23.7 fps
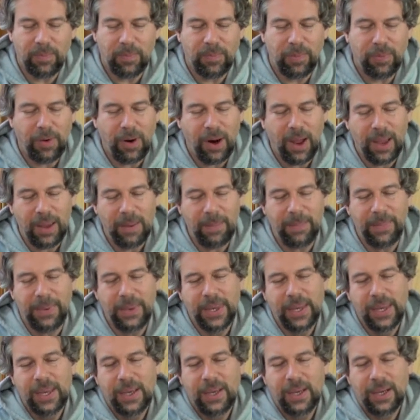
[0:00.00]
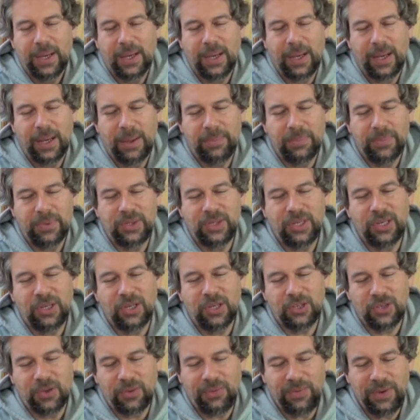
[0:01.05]
prime
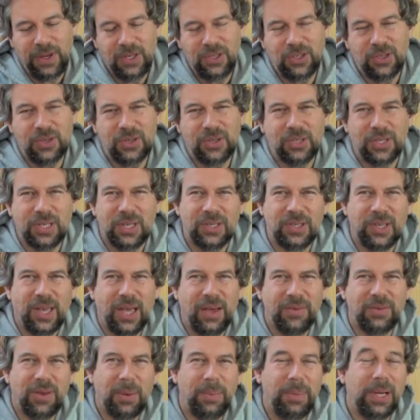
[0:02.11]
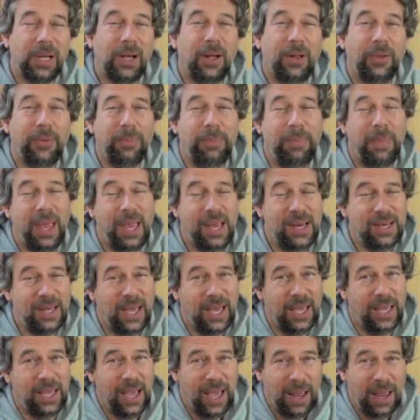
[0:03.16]
signature features is they have something called Mayday.